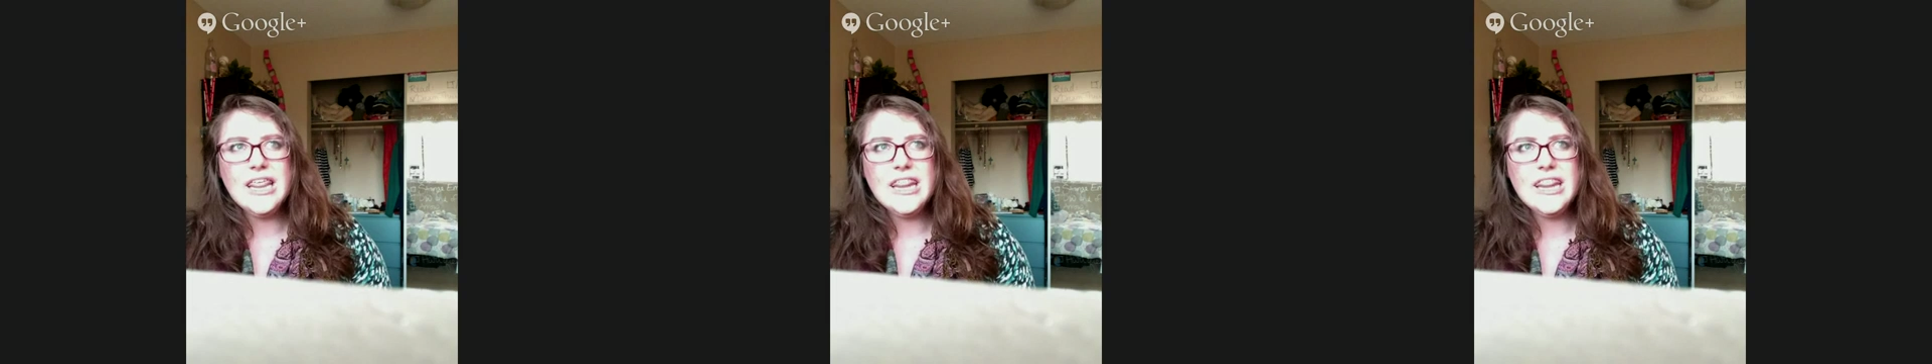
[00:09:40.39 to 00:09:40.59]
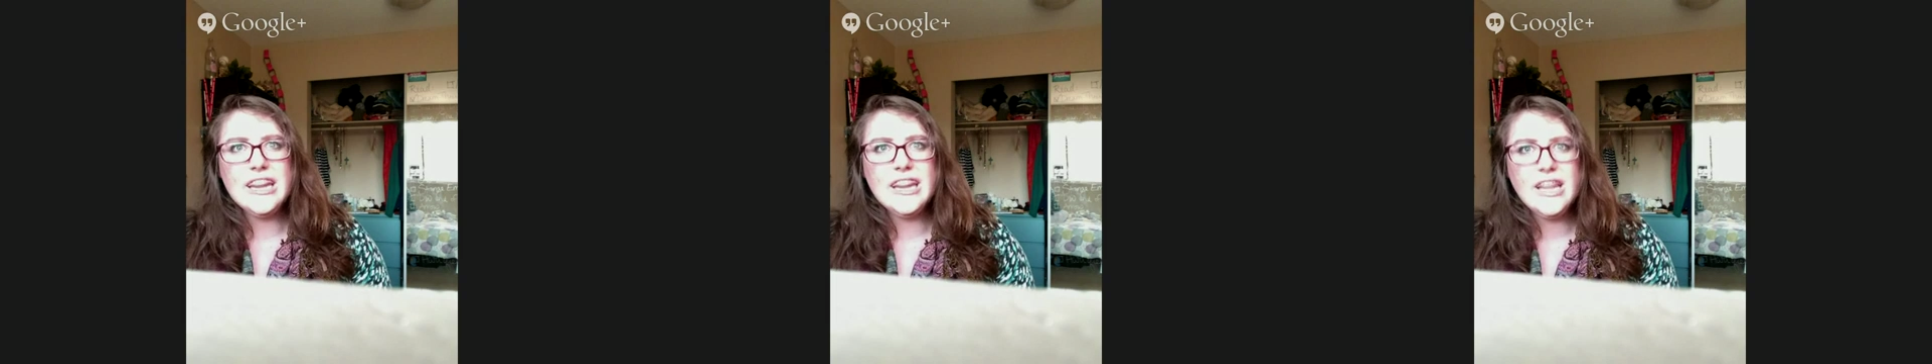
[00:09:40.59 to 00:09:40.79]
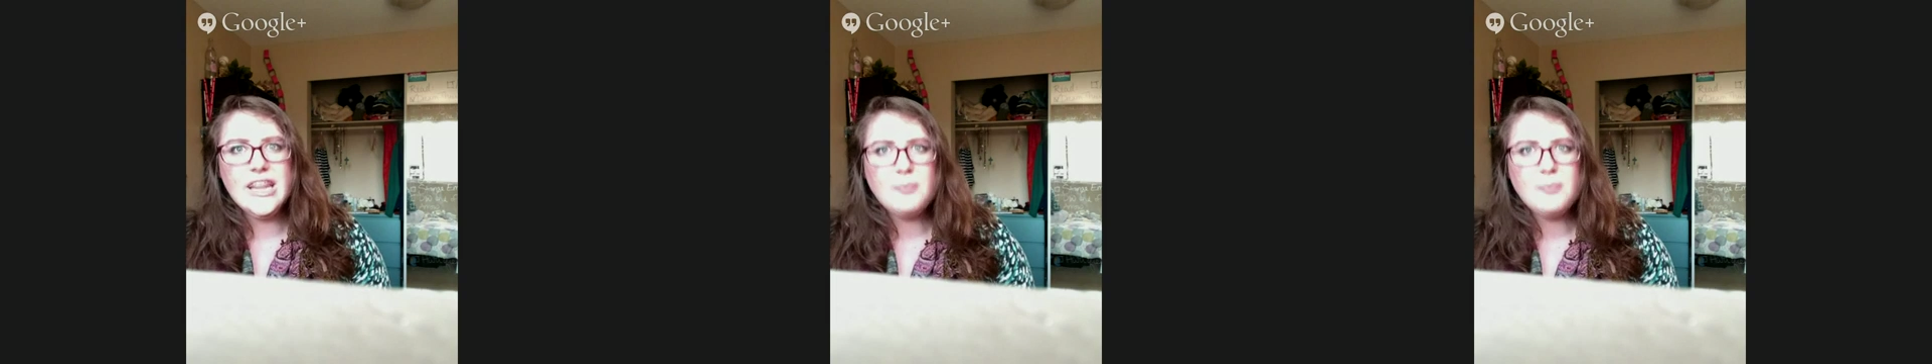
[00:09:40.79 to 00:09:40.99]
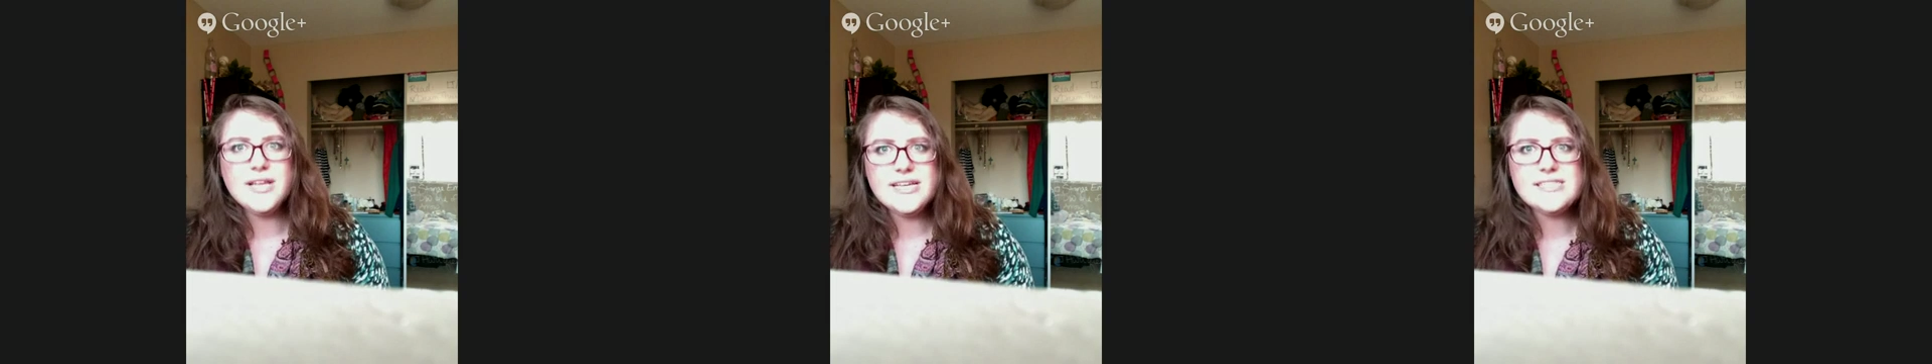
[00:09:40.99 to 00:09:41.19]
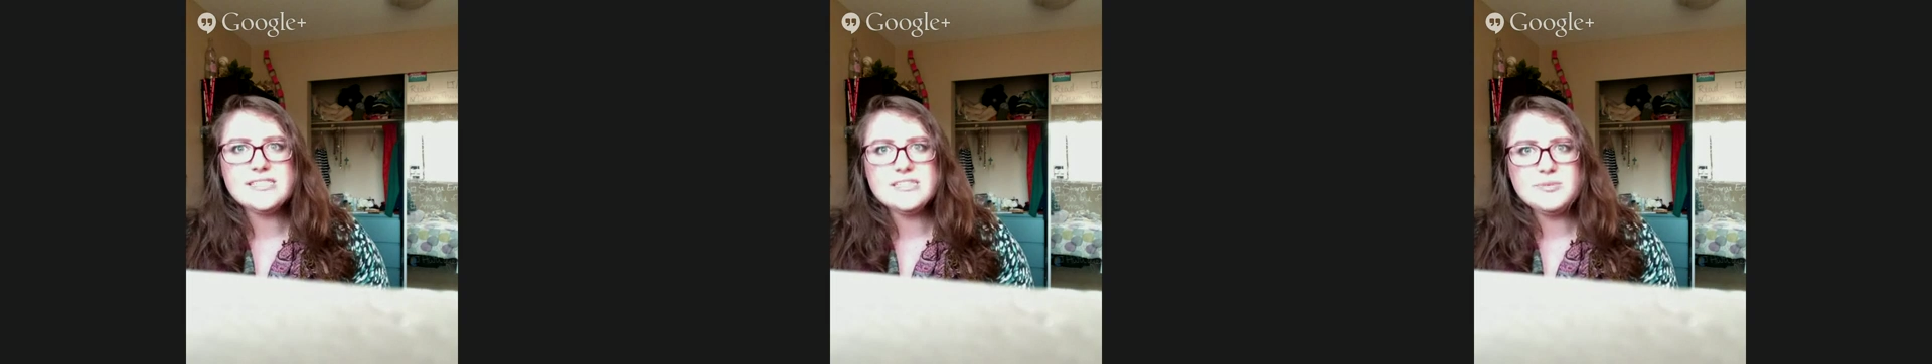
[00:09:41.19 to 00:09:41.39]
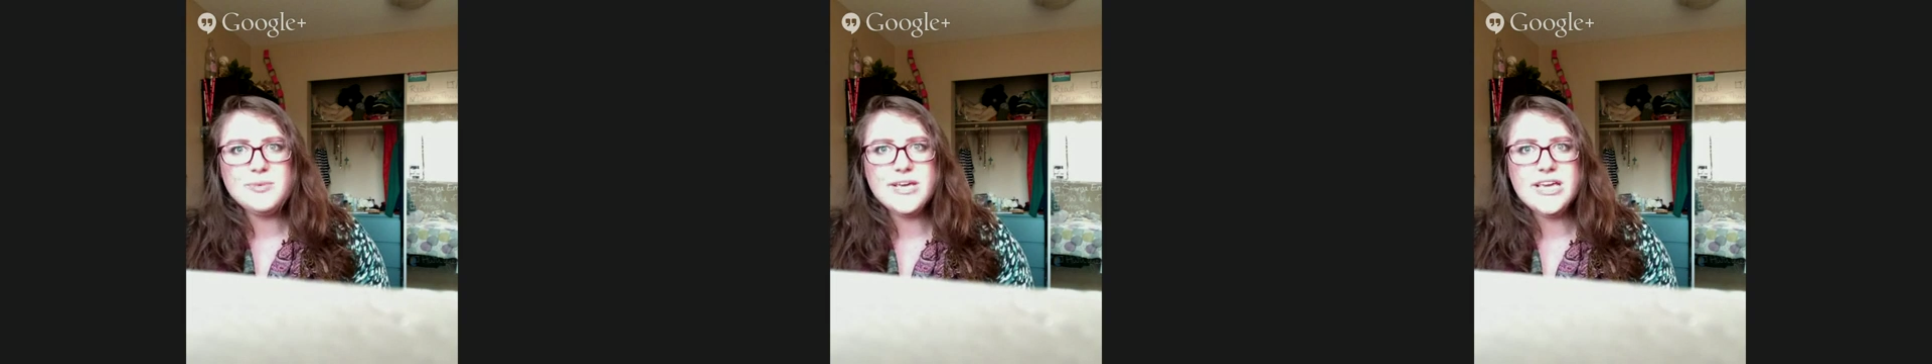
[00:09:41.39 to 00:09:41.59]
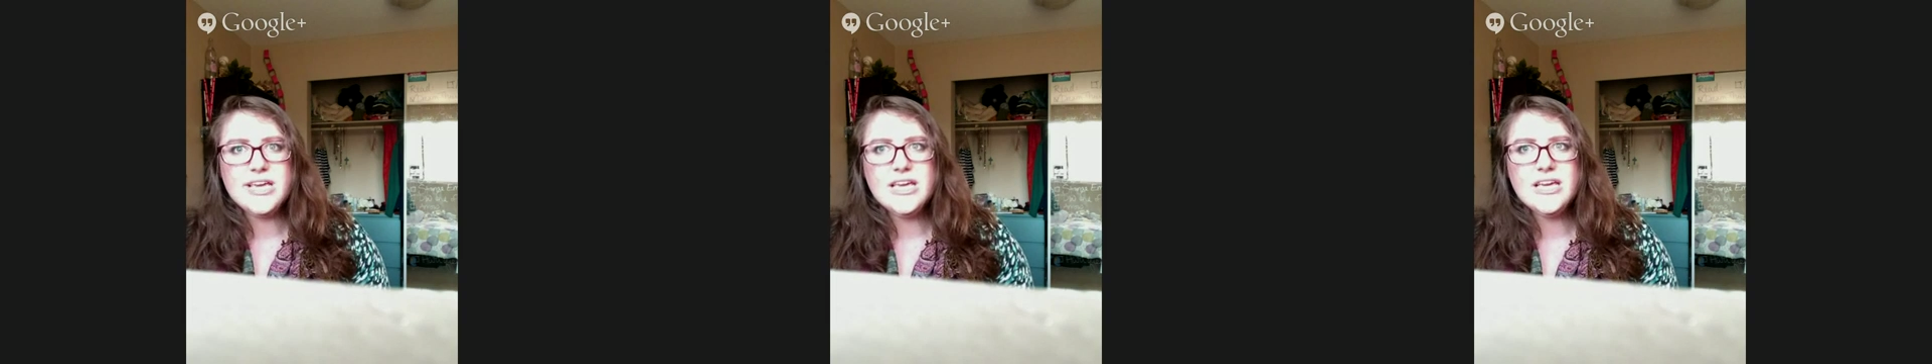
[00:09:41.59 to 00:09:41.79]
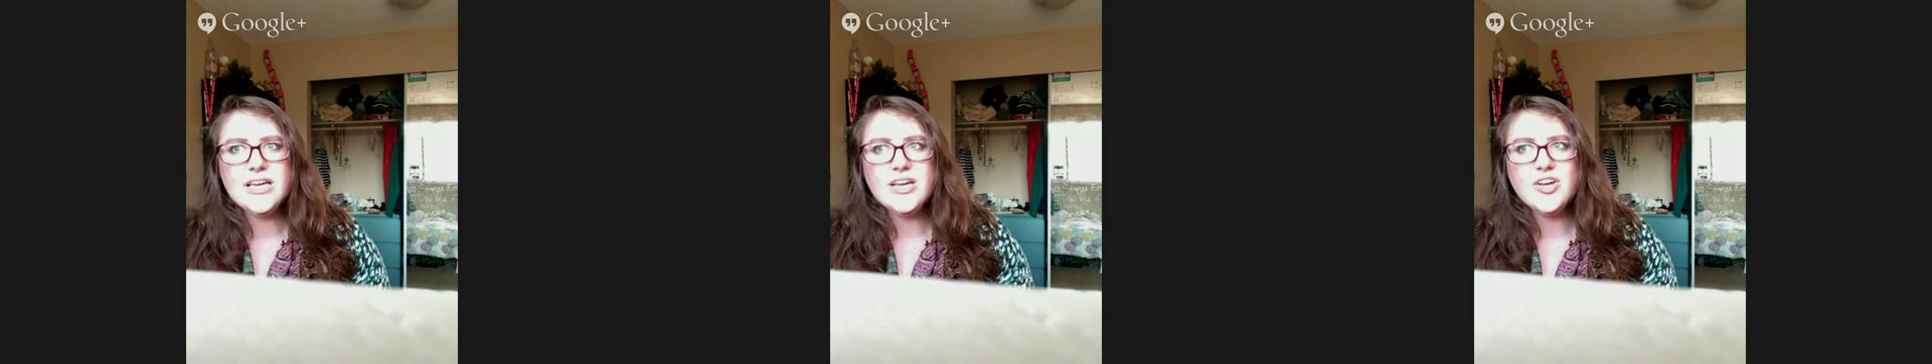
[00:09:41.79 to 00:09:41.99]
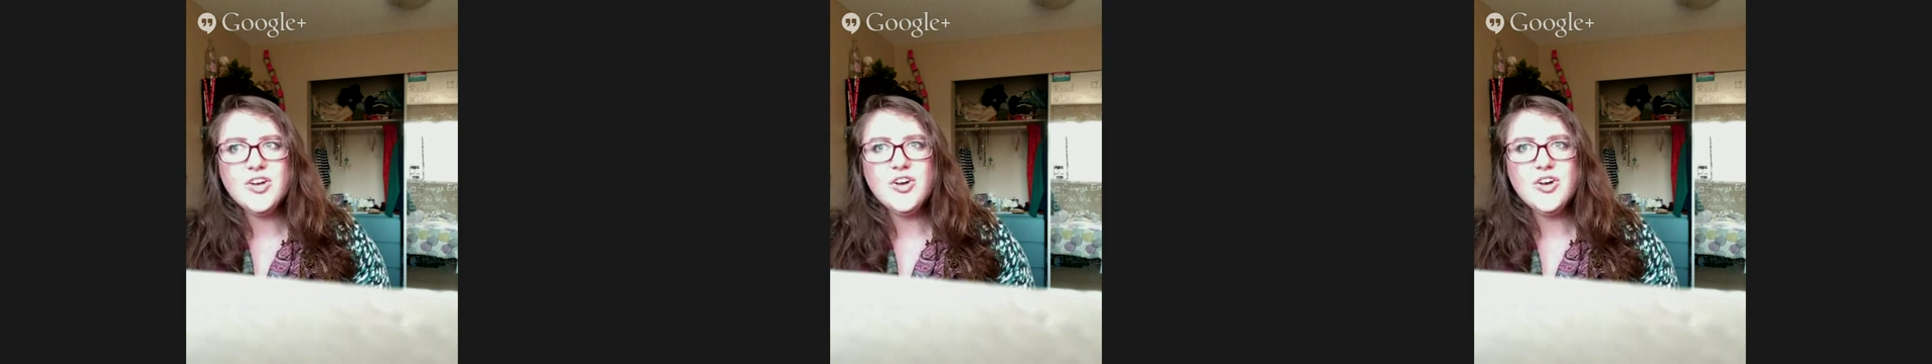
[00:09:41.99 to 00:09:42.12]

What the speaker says: the place to be